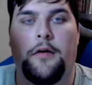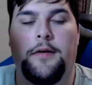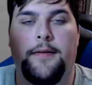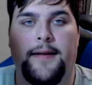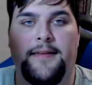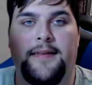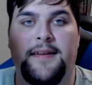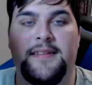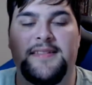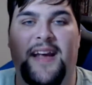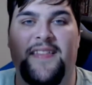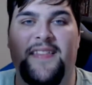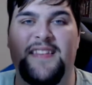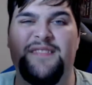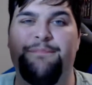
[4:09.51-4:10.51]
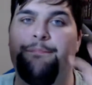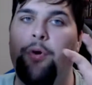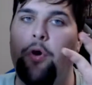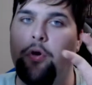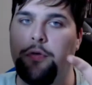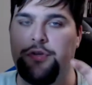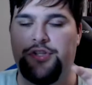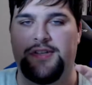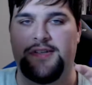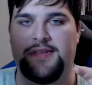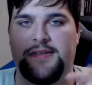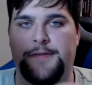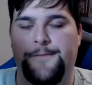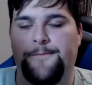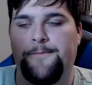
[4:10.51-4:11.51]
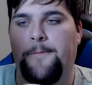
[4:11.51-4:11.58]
collected inside these bulges,